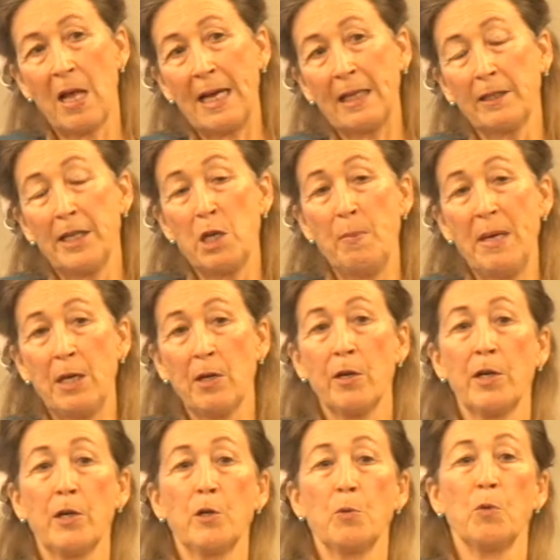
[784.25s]
likely to be
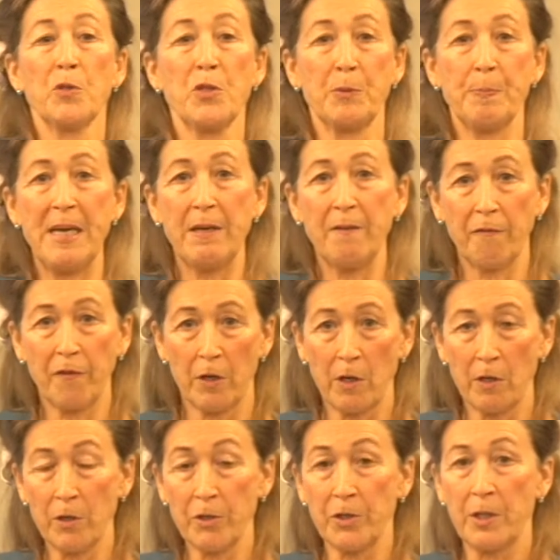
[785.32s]
heard will speak
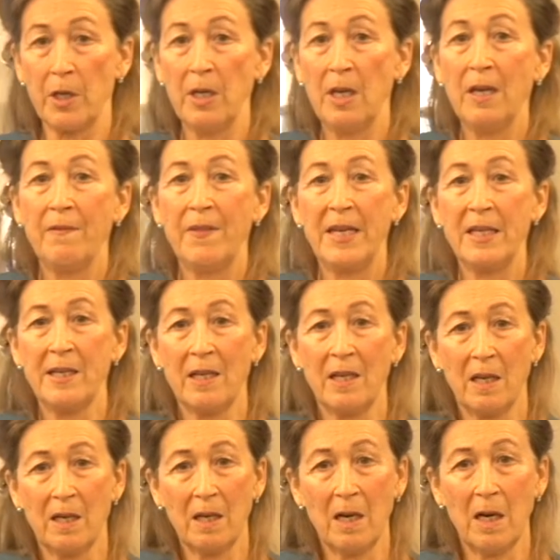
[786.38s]
first. They did
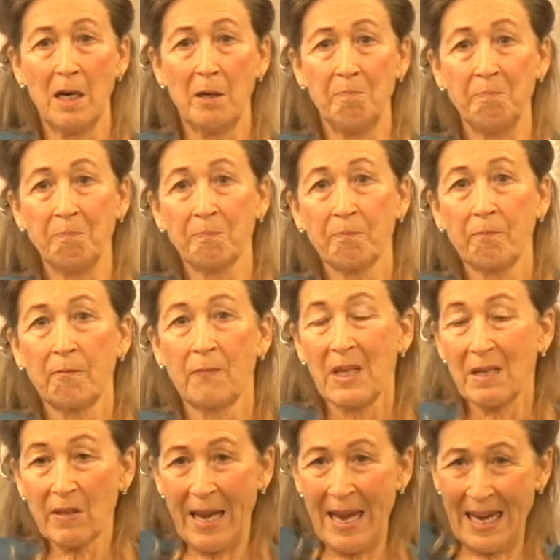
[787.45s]

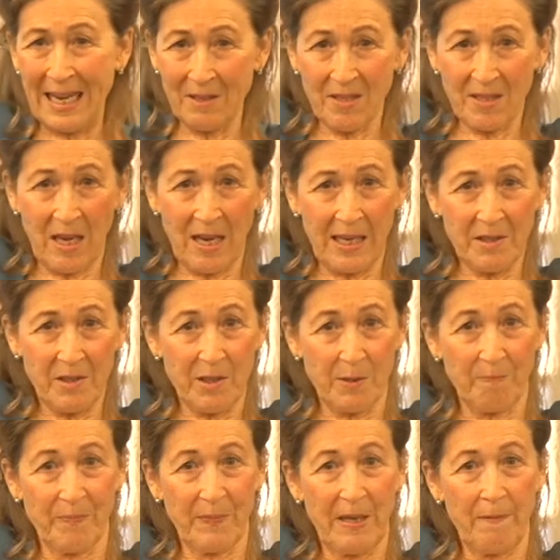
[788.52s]
hand
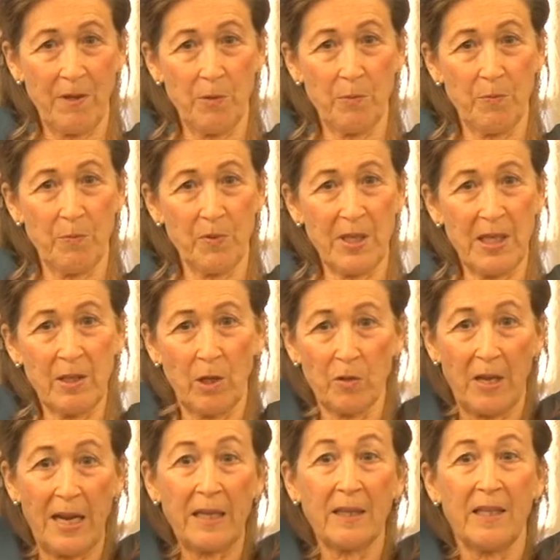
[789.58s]
signs. Have you seen
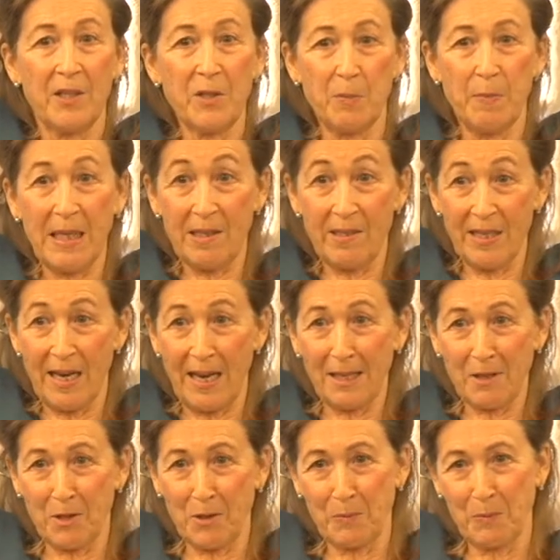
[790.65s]
those? Like, this means
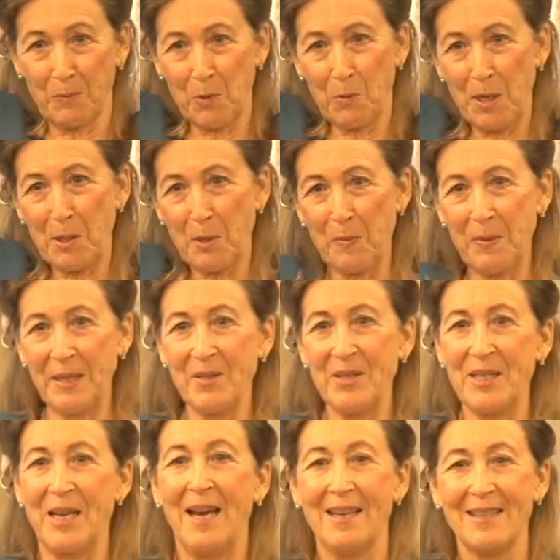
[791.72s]
yes, twinkle
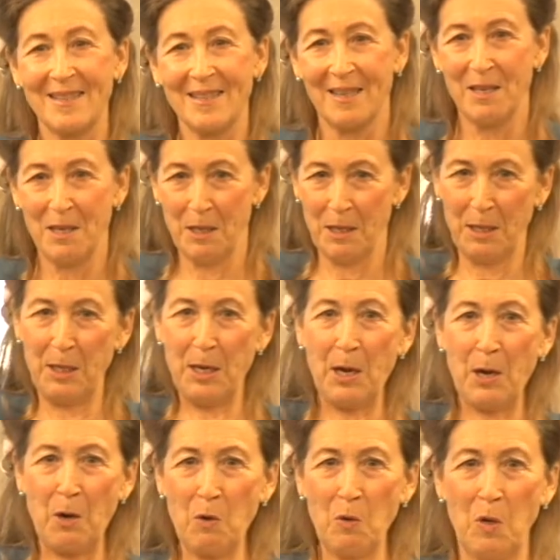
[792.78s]
means yes,
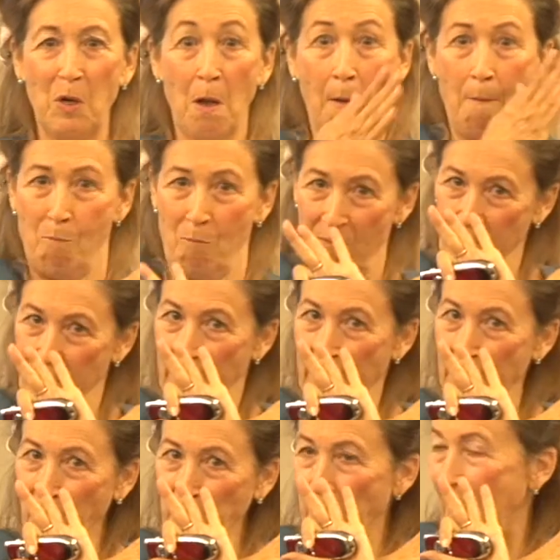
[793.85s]
no,
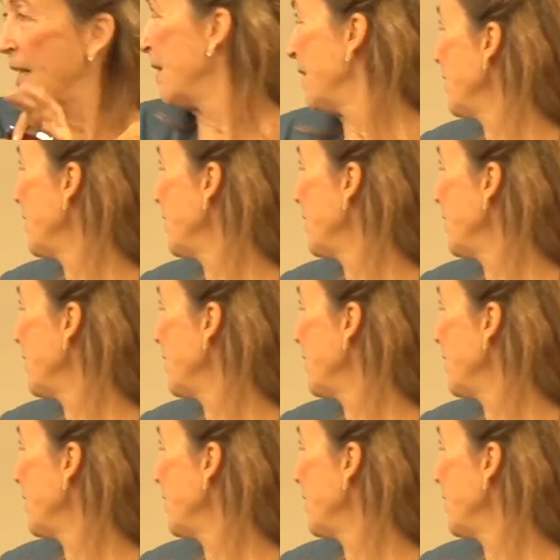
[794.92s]
I don't like